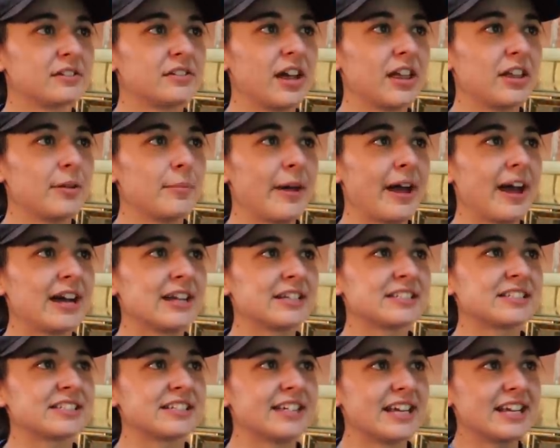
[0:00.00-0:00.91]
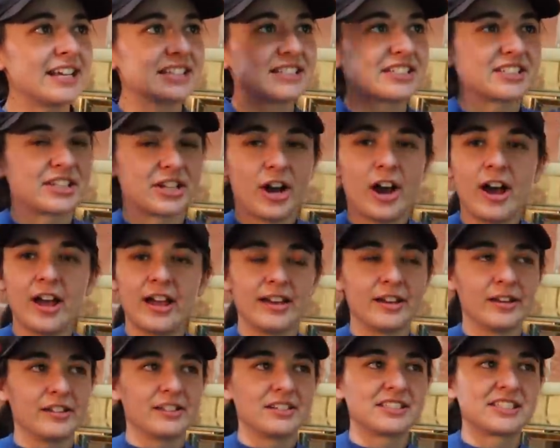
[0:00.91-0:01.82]
Tyler Bass, it is
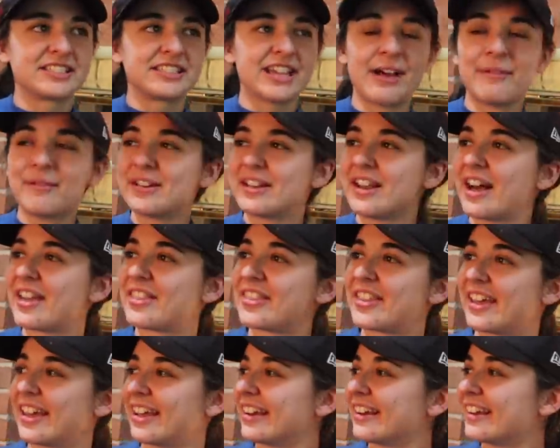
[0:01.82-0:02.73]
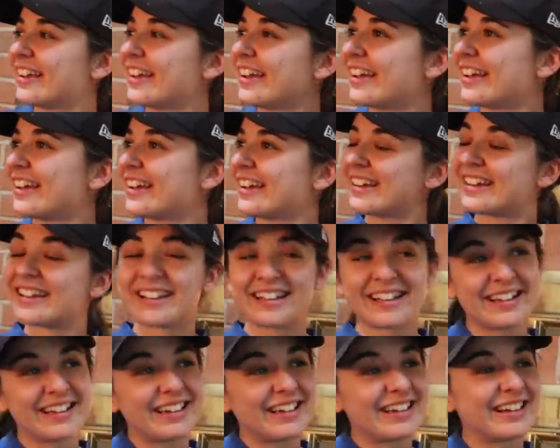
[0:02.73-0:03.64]
good. 7-0.
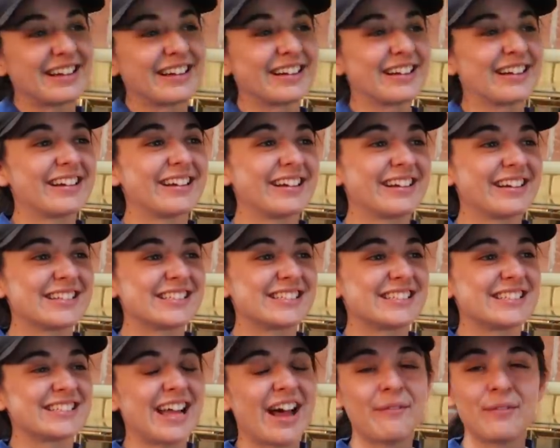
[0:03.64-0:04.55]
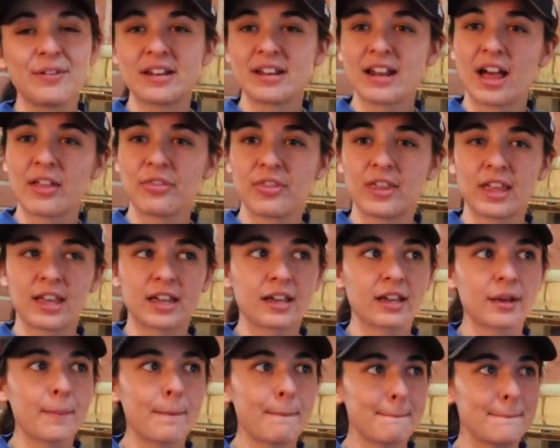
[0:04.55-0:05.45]

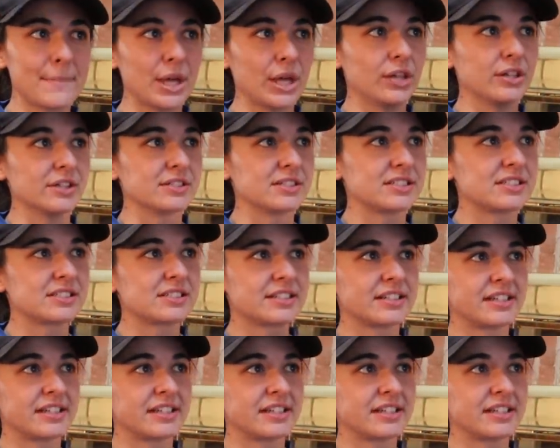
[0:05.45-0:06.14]
7-0 Bills.